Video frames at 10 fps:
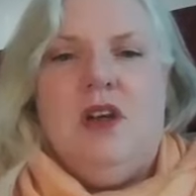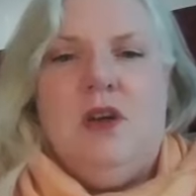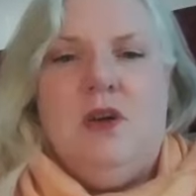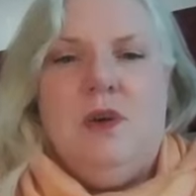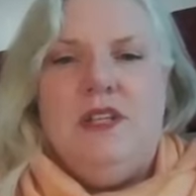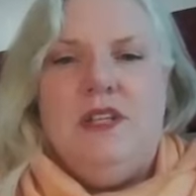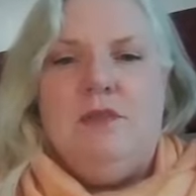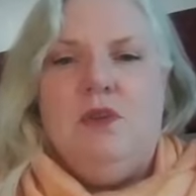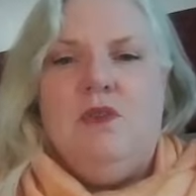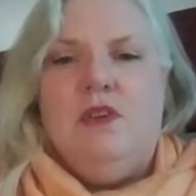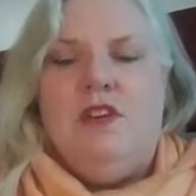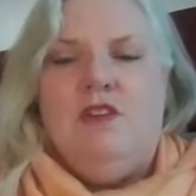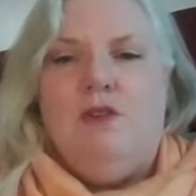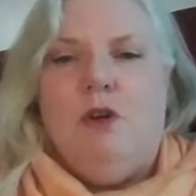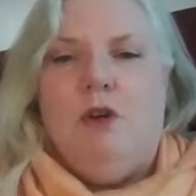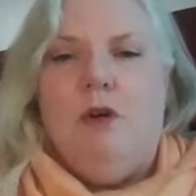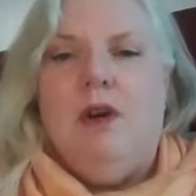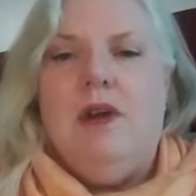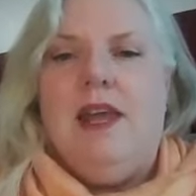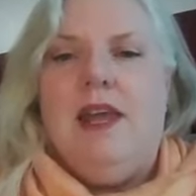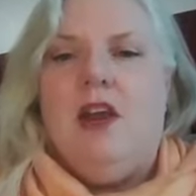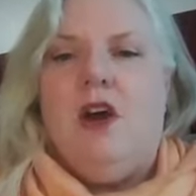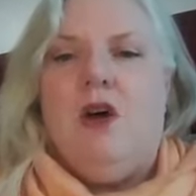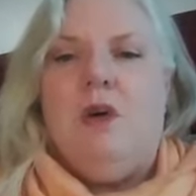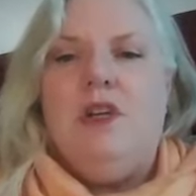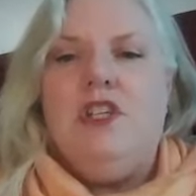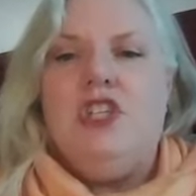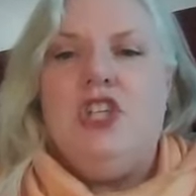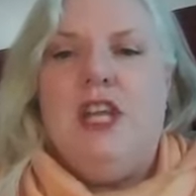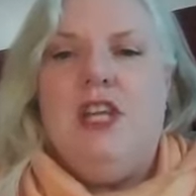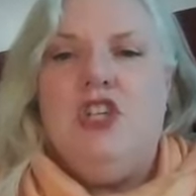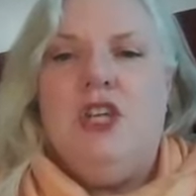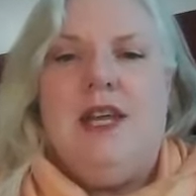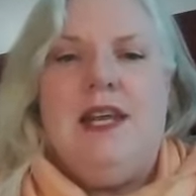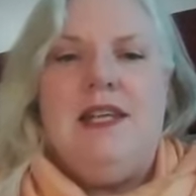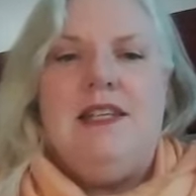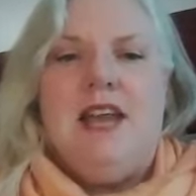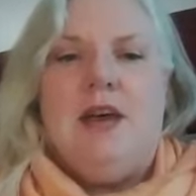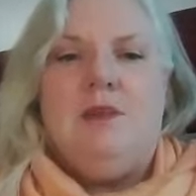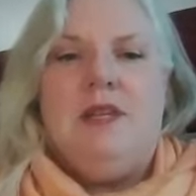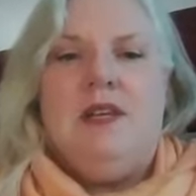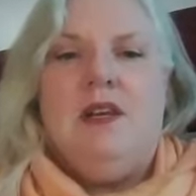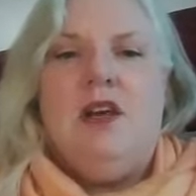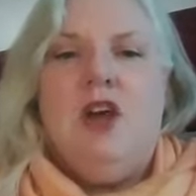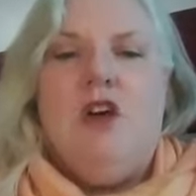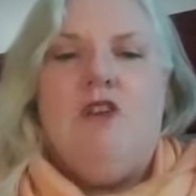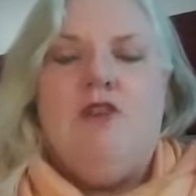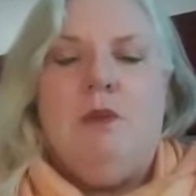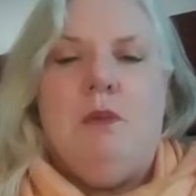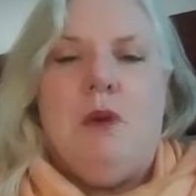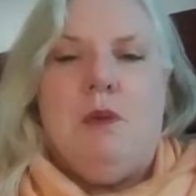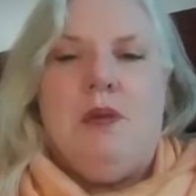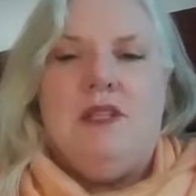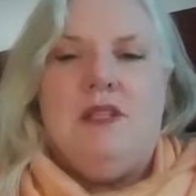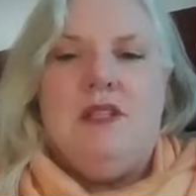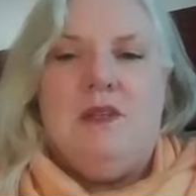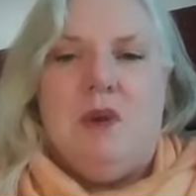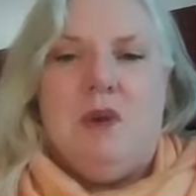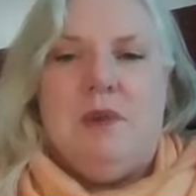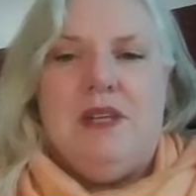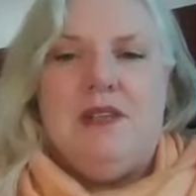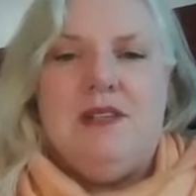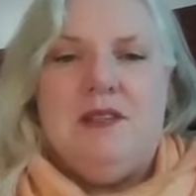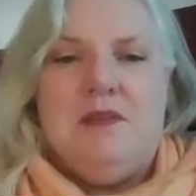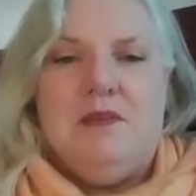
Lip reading: always moving forward and always changing and adapting from moment to moment.